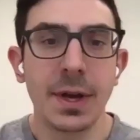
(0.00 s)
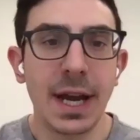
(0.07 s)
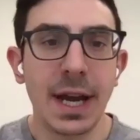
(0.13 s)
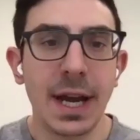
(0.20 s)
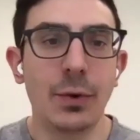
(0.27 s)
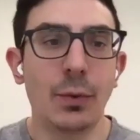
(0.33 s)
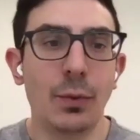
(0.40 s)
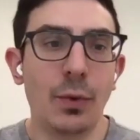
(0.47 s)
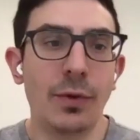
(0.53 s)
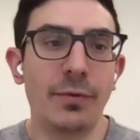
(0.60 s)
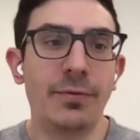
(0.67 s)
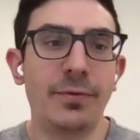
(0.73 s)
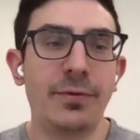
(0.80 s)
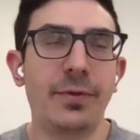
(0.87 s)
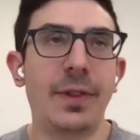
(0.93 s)
Nice.
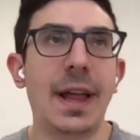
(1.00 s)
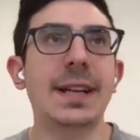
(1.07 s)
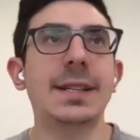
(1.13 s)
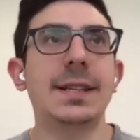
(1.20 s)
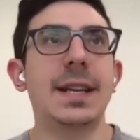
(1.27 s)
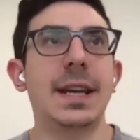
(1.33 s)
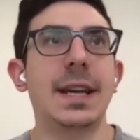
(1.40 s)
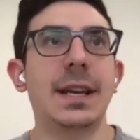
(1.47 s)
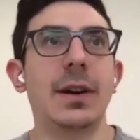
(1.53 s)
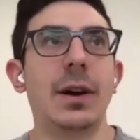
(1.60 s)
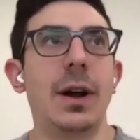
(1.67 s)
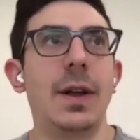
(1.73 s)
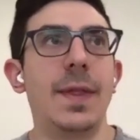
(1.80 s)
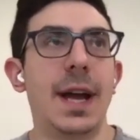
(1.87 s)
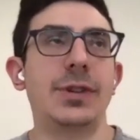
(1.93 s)
In
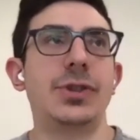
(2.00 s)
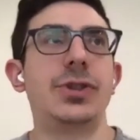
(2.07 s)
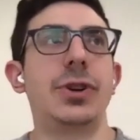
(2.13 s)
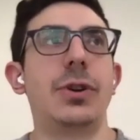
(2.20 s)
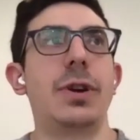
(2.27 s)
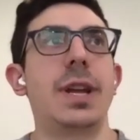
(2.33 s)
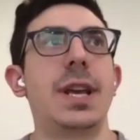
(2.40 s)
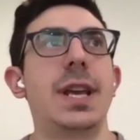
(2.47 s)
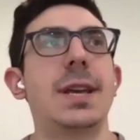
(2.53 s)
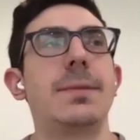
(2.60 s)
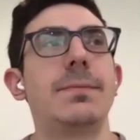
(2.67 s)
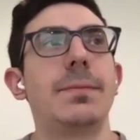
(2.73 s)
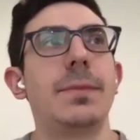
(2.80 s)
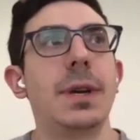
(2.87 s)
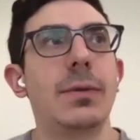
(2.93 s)
reflecting on
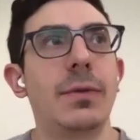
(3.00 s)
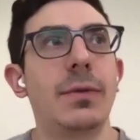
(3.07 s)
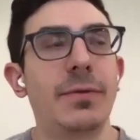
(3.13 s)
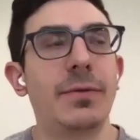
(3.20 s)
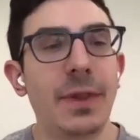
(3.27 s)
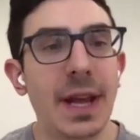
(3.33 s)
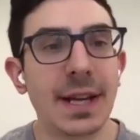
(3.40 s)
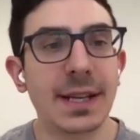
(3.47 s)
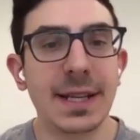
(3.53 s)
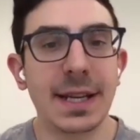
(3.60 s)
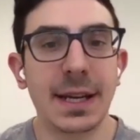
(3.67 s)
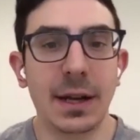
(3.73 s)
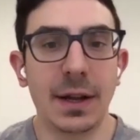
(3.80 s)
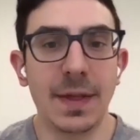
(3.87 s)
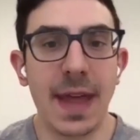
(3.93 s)
that journey
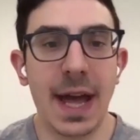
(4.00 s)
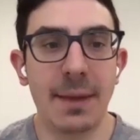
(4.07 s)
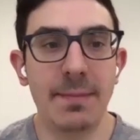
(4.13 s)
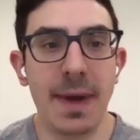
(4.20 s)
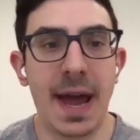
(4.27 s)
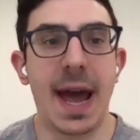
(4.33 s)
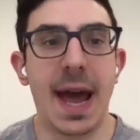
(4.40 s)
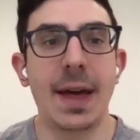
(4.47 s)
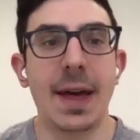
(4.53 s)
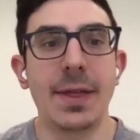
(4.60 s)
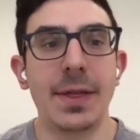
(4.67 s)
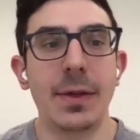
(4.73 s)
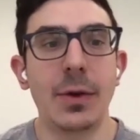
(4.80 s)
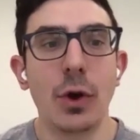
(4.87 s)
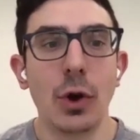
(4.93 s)
and reflecting
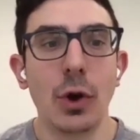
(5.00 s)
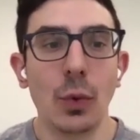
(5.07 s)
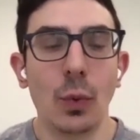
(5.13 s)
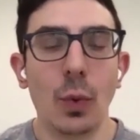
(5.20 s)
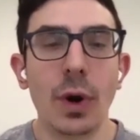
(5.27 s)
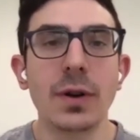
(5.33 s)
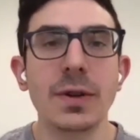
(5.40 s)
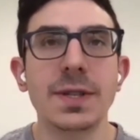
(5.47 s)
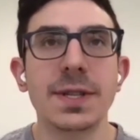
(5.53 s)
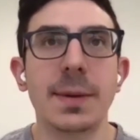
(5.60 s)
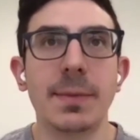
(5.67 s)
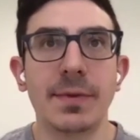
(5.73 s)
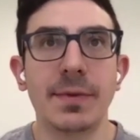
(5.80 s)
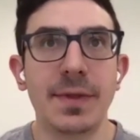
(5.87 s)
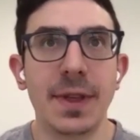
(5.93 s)
on that path,
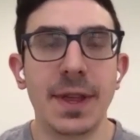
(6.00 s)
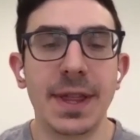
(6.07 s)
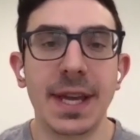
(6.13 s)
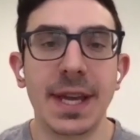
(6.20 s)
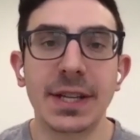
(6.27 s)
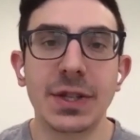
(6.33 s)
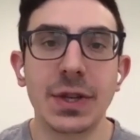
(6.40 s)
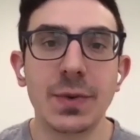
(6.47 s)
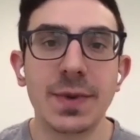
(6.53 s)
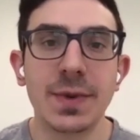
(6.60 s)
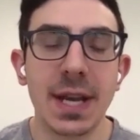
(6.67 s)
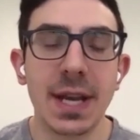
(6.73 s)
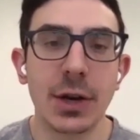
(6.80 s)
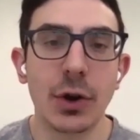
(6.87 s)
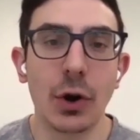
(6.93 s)
what are some
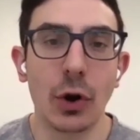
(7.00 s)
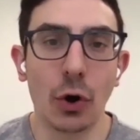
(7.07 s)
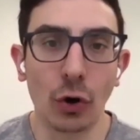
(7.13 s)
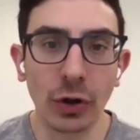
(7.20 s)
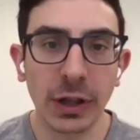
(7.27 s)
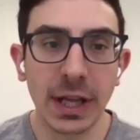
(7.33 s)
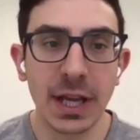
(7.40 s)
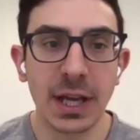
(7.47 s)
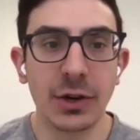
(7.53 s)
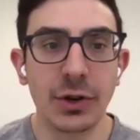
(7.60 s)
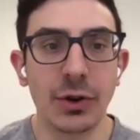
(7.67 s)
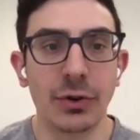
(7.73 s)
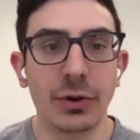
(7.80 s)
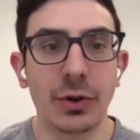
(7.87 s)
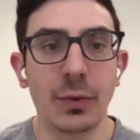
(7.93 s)
of the things you
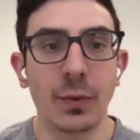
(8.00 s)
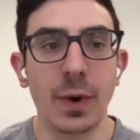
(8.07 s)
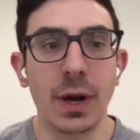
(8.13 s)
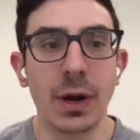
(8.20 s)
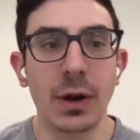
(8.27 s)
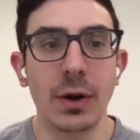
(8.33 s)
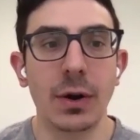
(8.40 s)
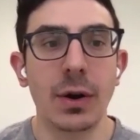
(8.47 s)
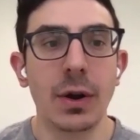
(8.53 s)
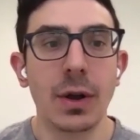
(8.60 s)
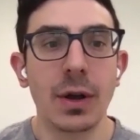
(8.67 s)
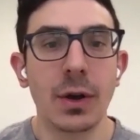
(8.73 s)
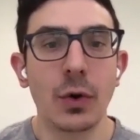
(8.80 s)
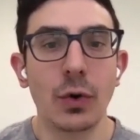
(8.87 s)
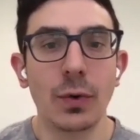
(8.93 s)
did early in your
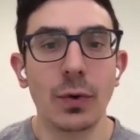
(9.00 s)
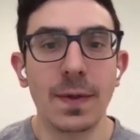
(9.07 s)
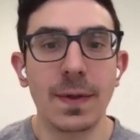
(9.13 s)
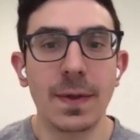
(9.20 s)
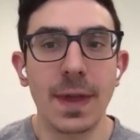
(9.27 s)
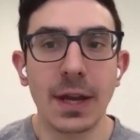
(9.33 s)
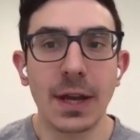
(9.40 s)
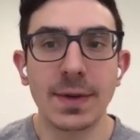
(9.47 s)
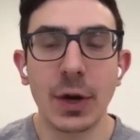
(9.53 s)
career